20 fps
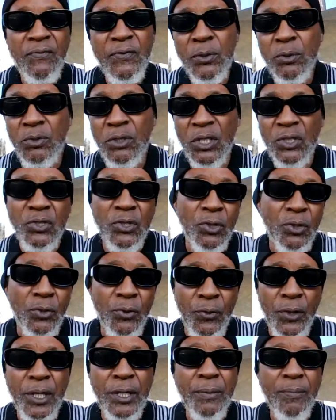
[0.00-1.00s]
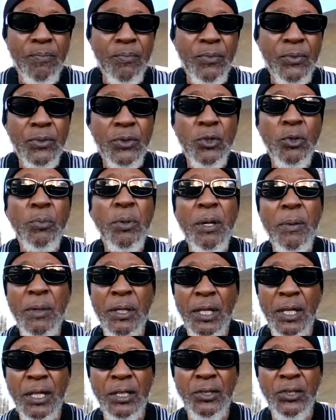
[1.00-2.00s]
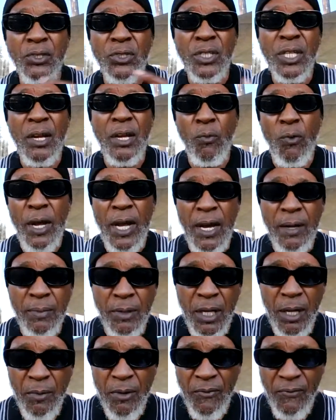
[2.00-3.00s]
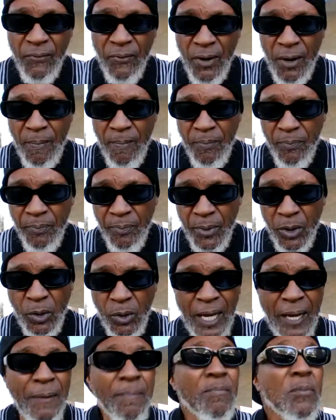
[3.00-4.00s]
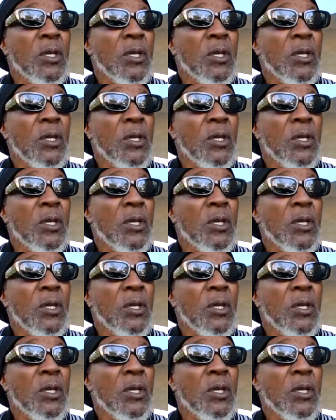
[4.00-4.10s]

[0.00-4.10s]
disagree, you'll be able to understand where I'm coming from. Okay?